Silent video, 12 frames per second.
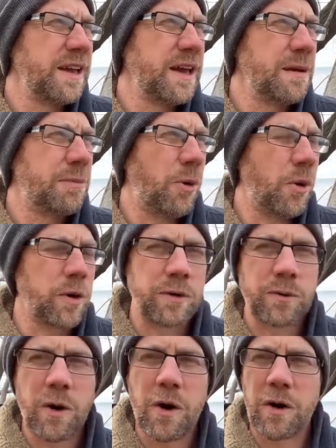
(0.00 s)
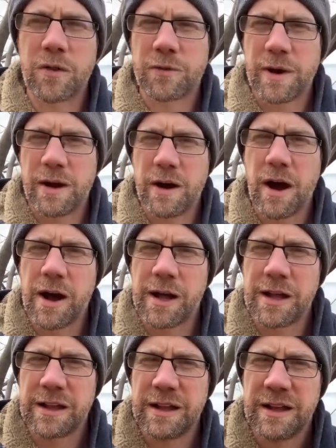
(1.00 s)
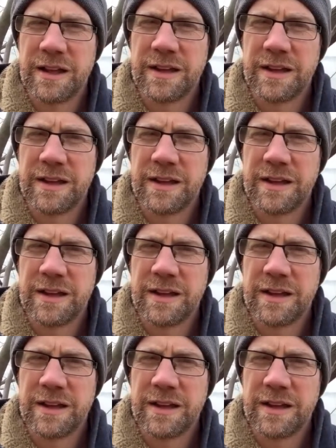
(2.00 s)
and important role throughout all